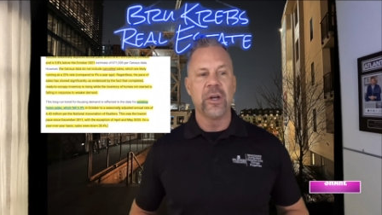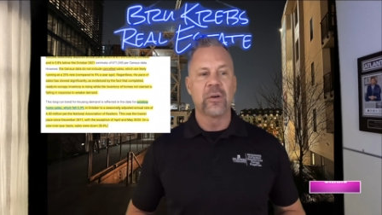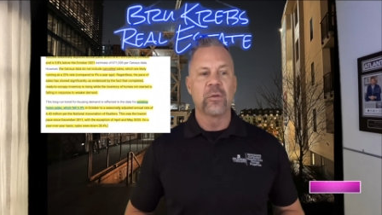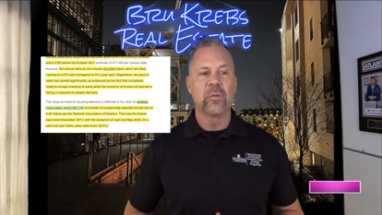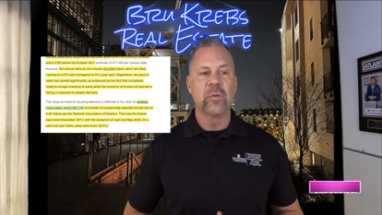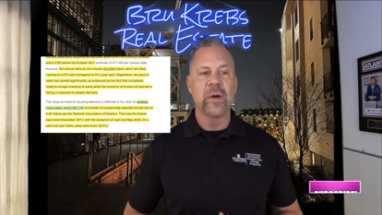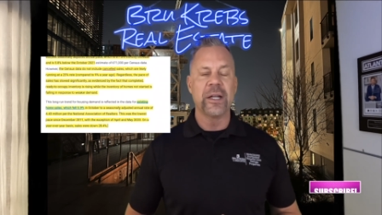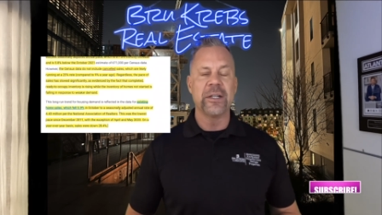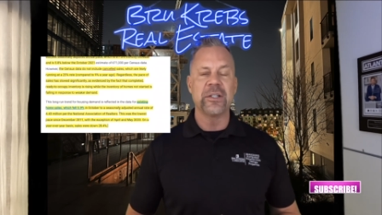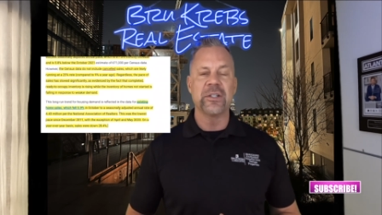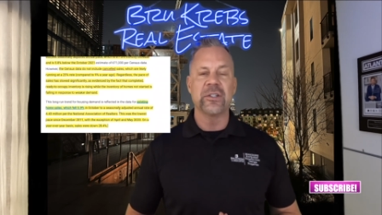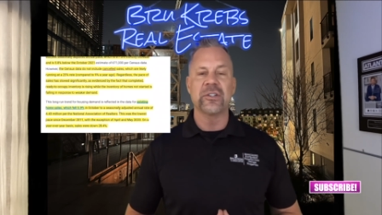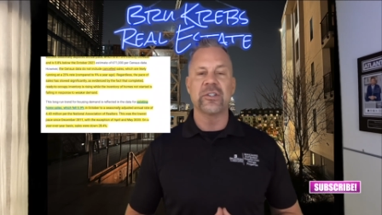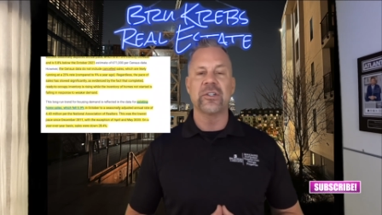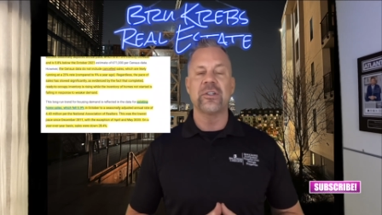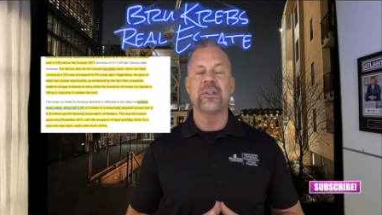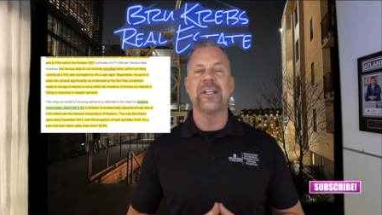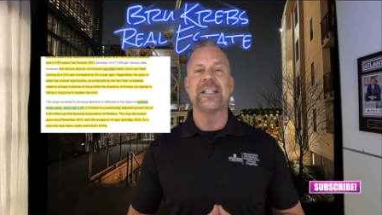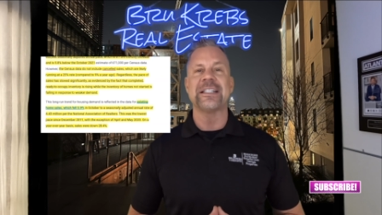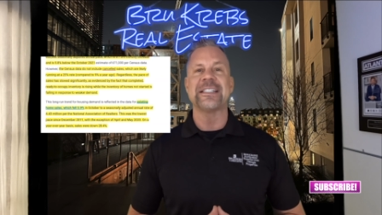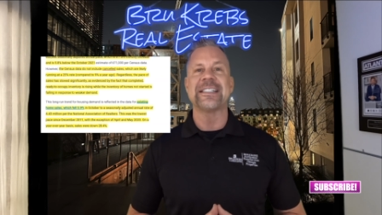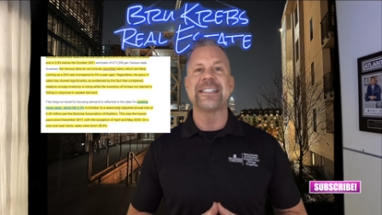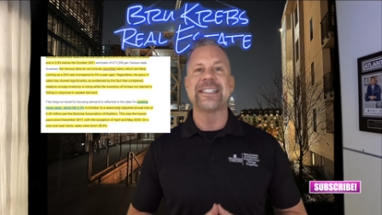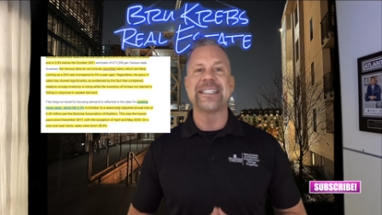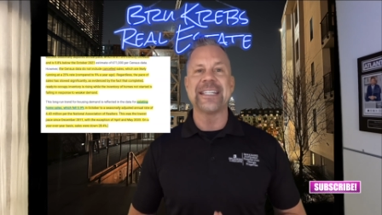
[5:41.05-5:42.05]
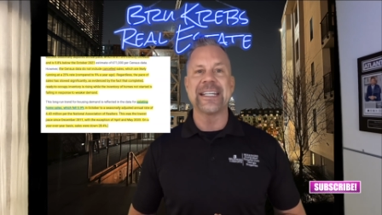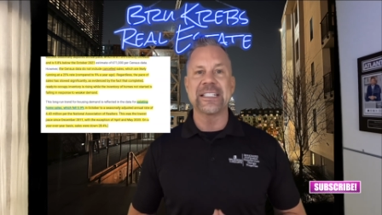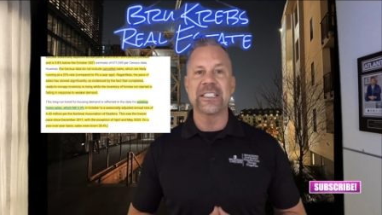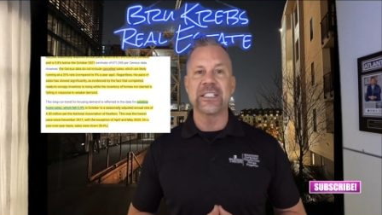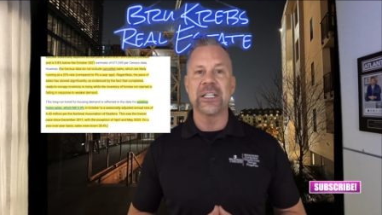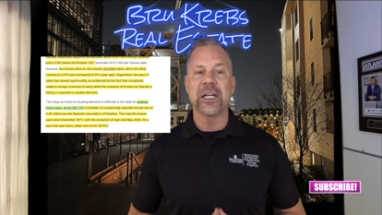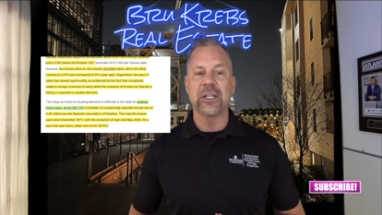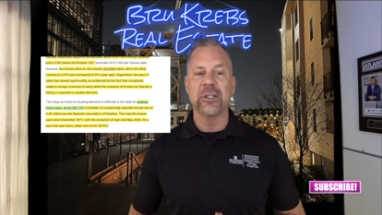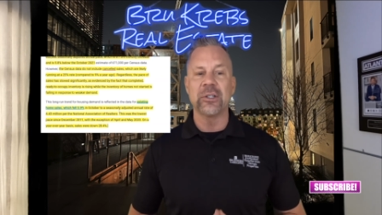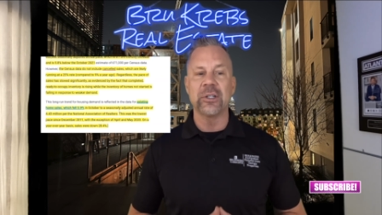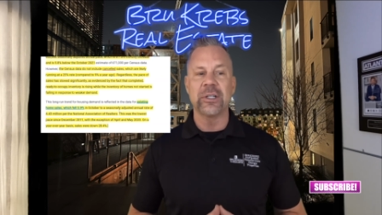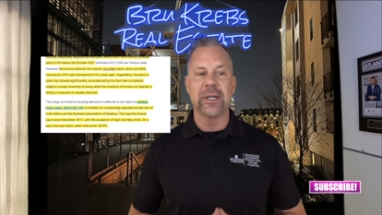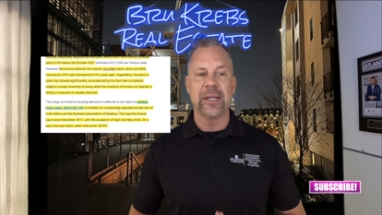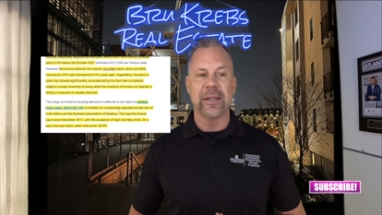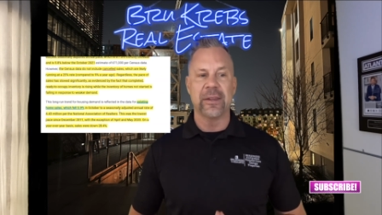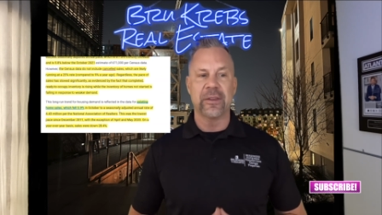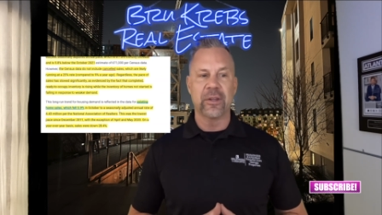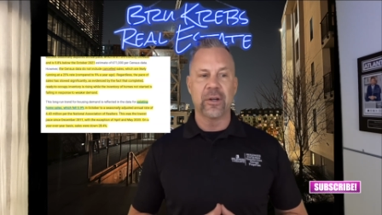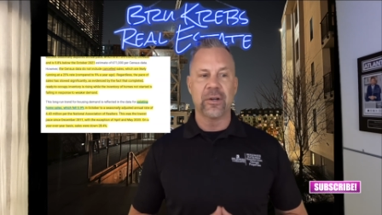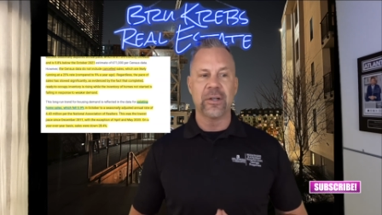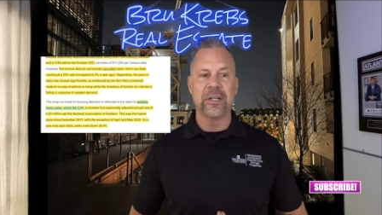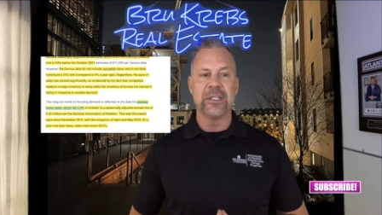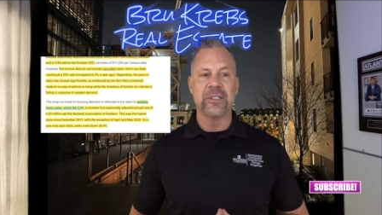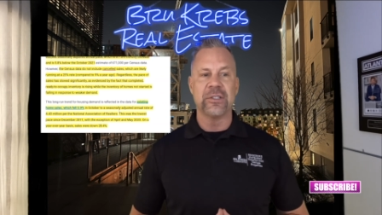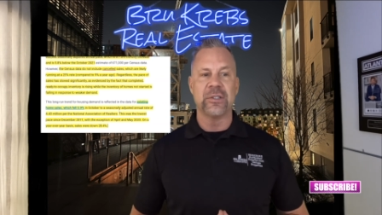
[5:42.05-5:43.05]
registered at
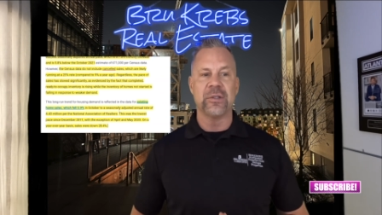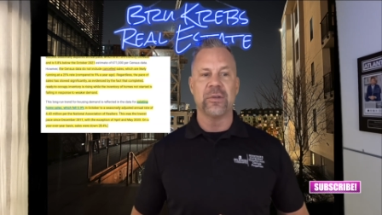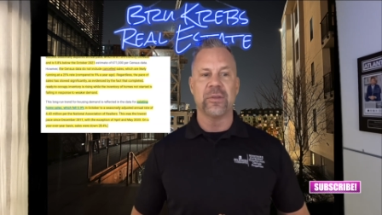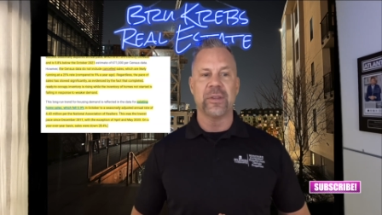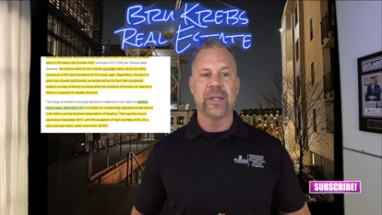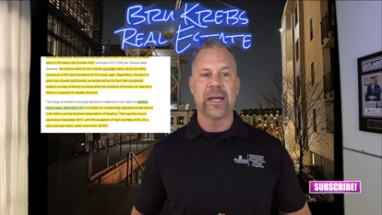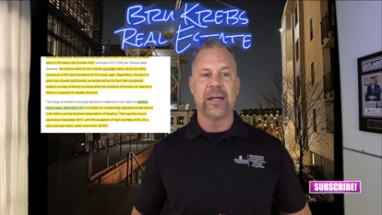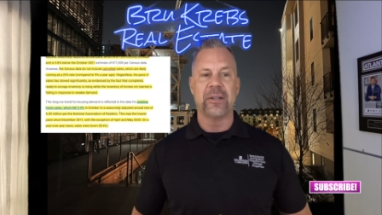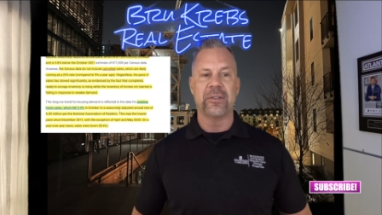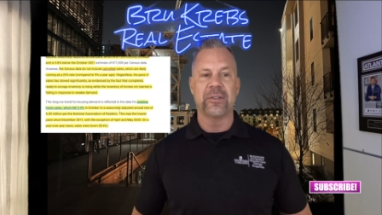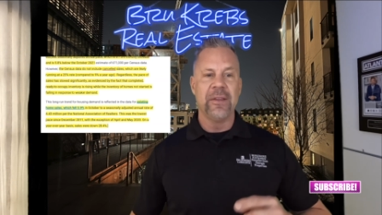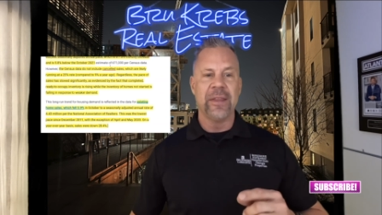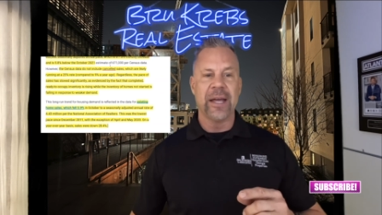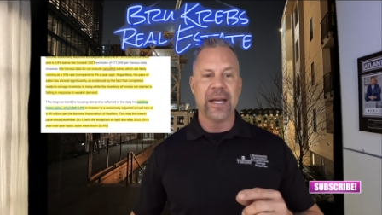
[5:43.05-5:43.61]
632,000.